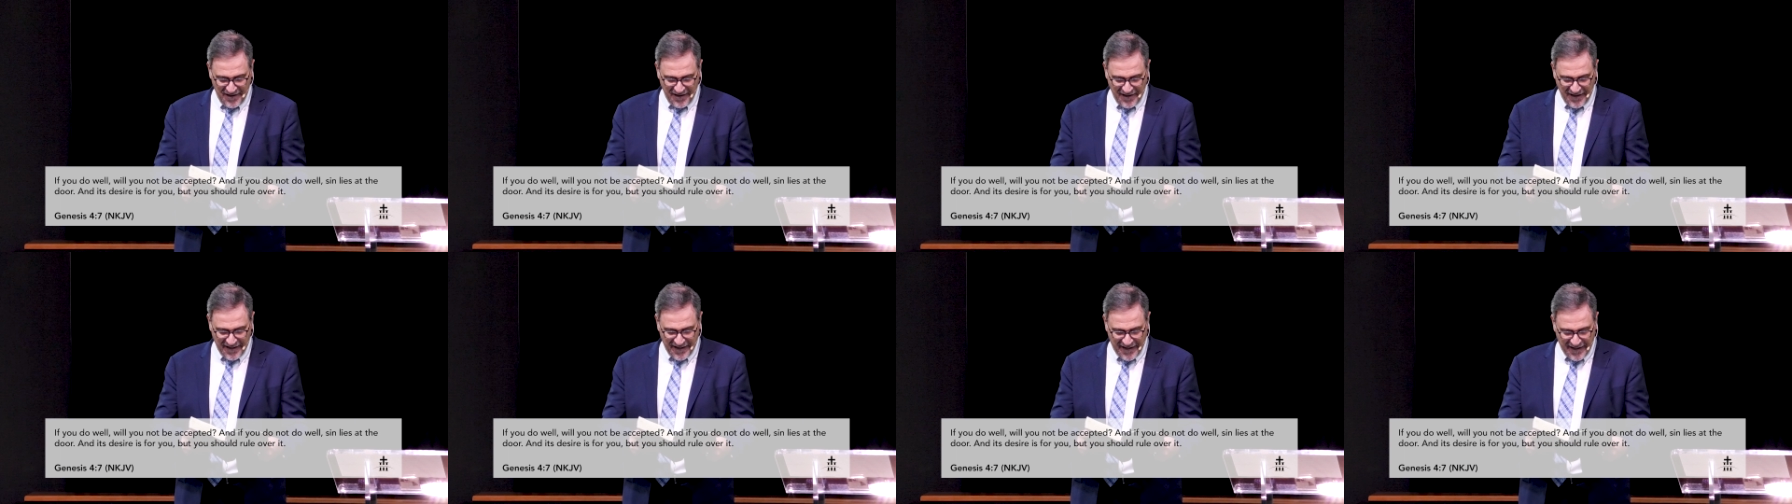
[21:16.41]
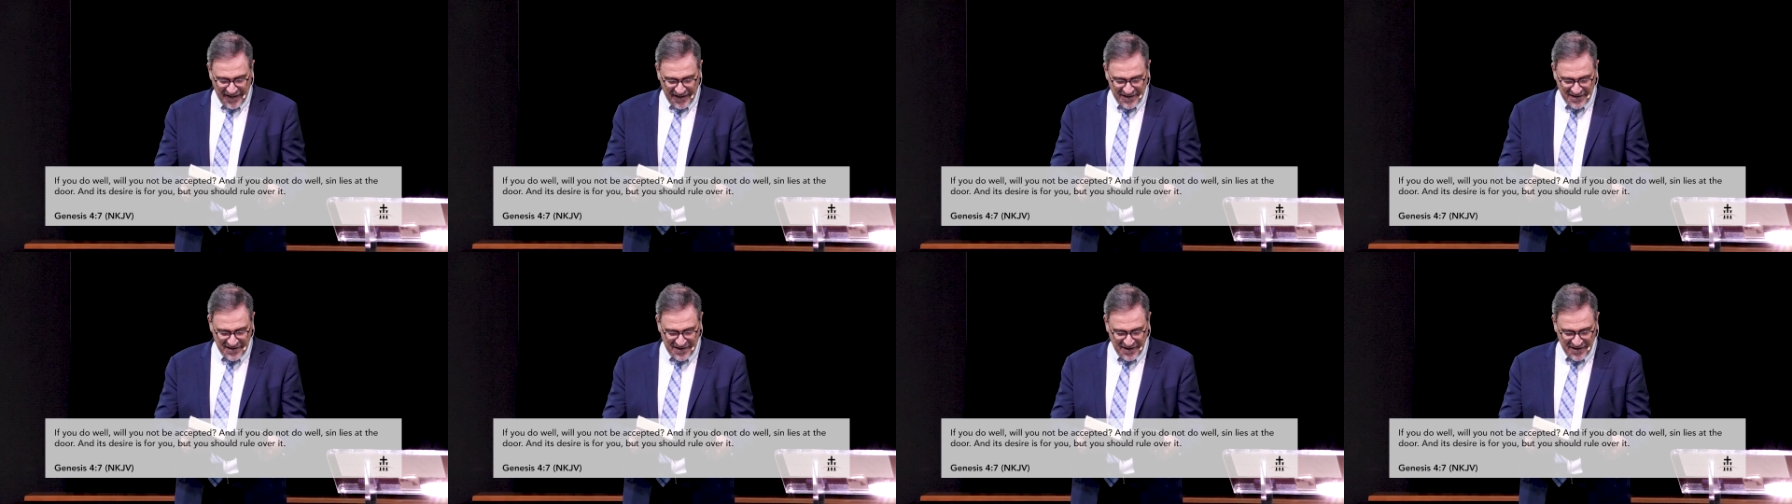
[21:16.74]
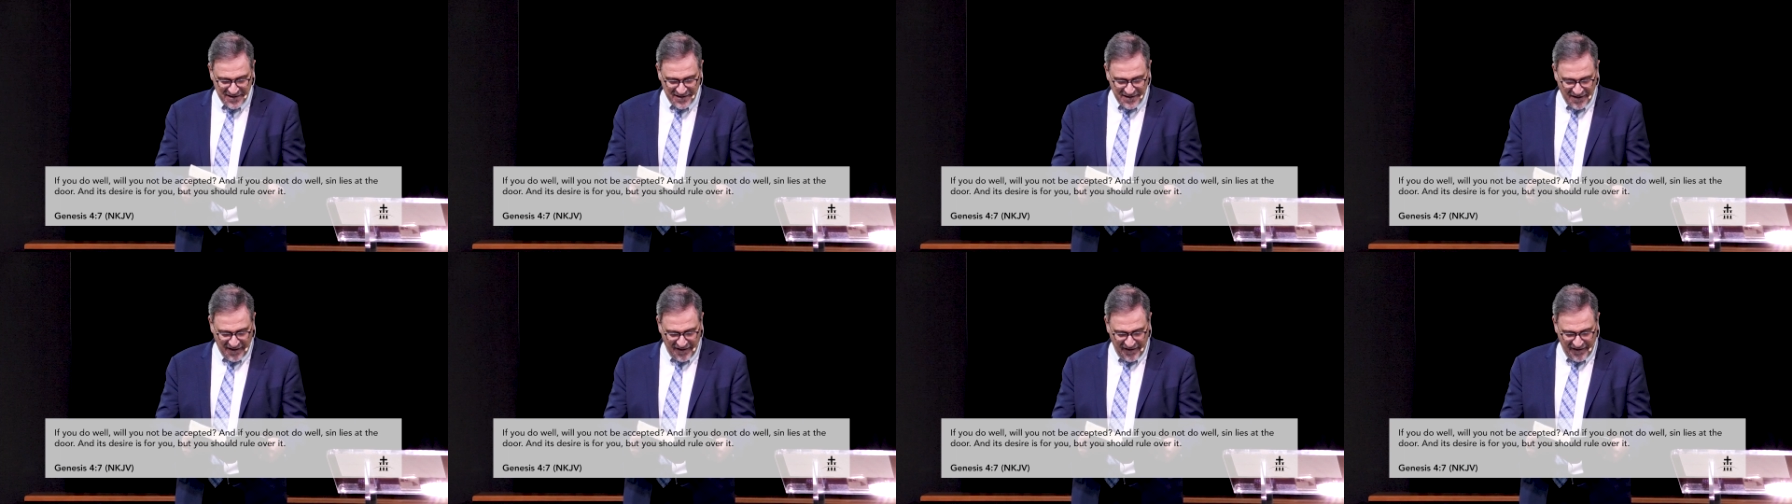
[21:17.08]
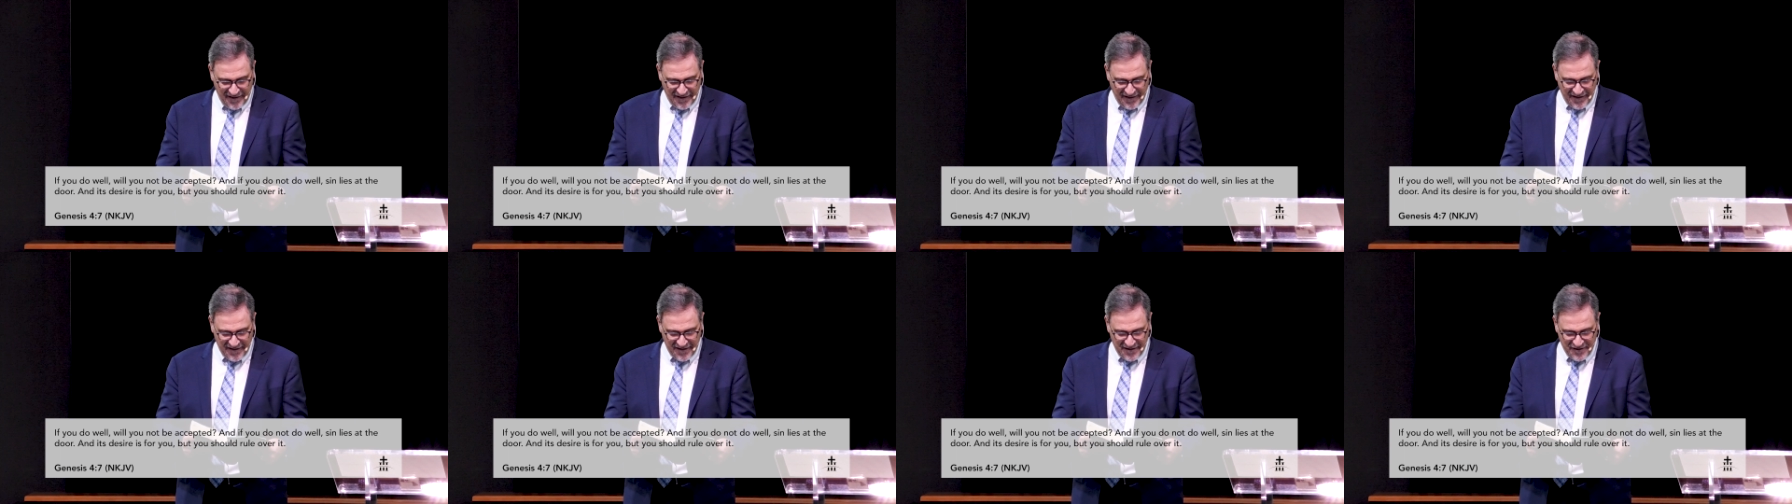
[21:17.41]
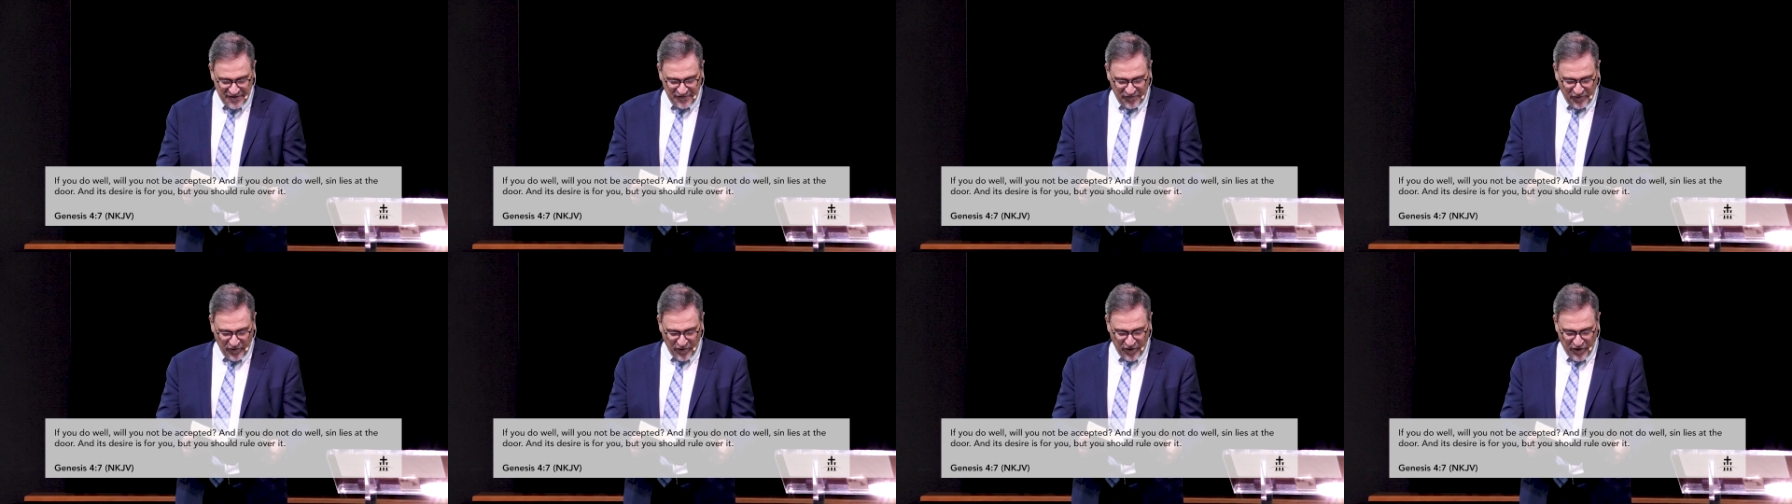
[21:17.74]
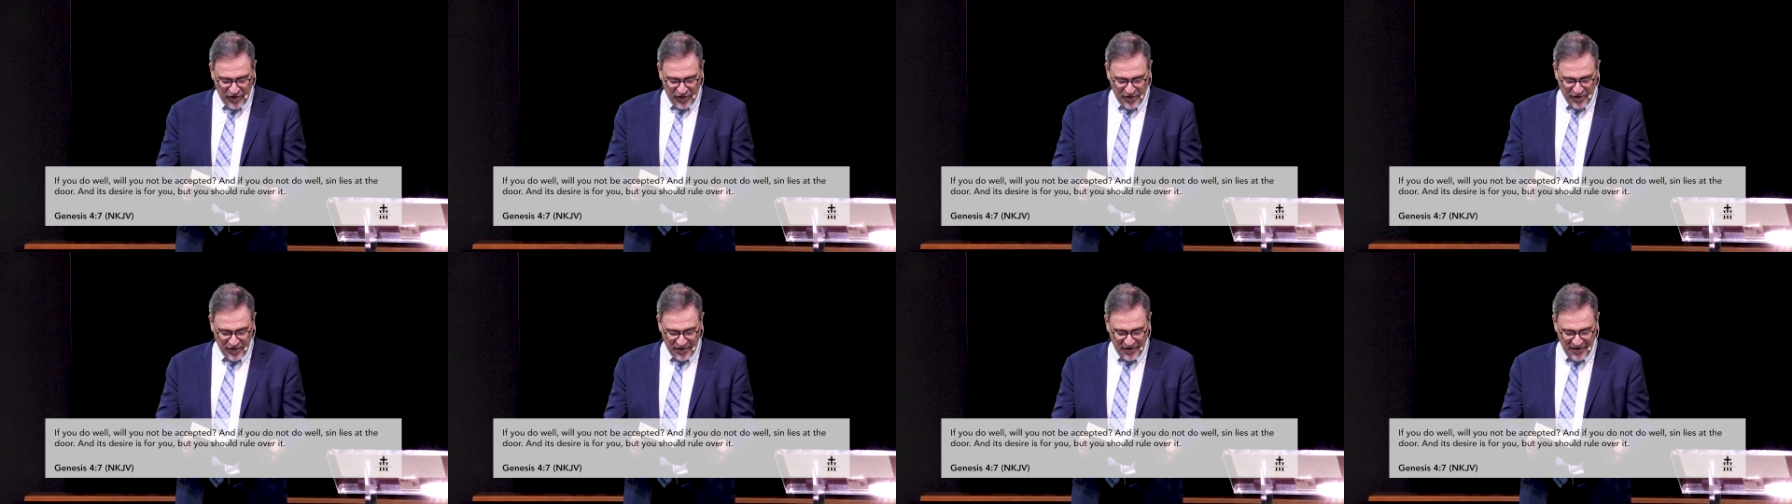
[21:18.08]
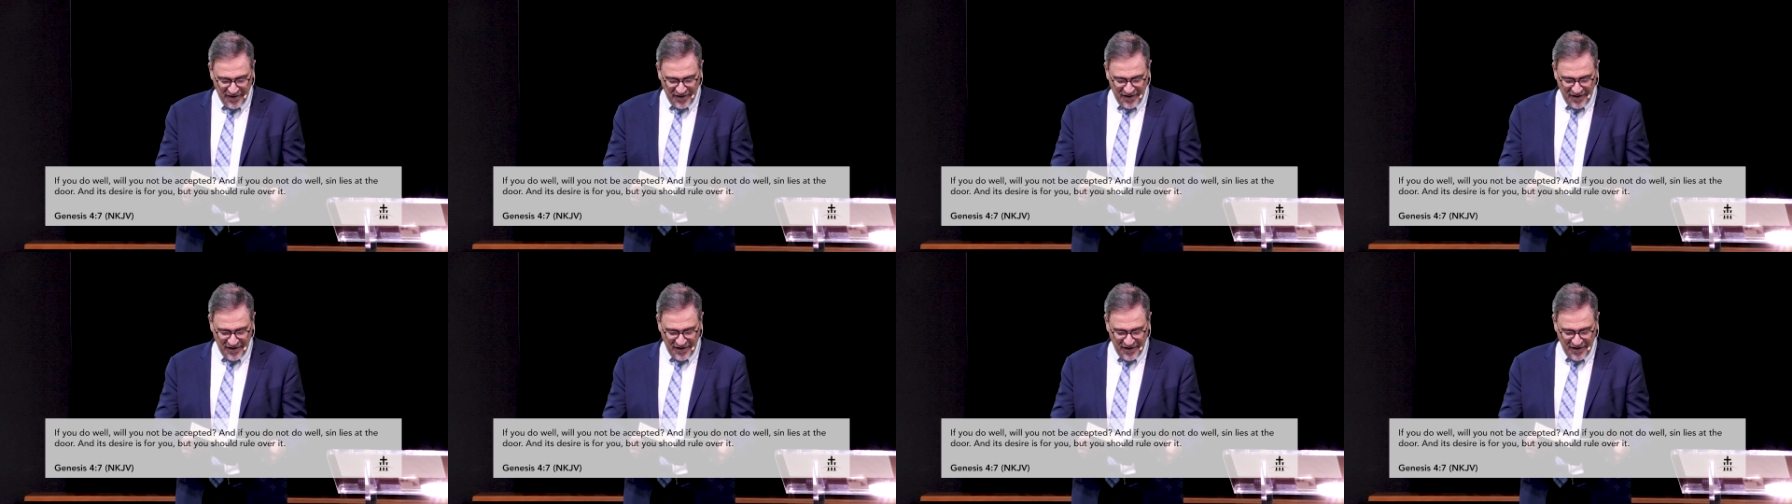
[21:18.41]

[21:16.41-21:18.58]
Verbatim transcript: and its desire is for you,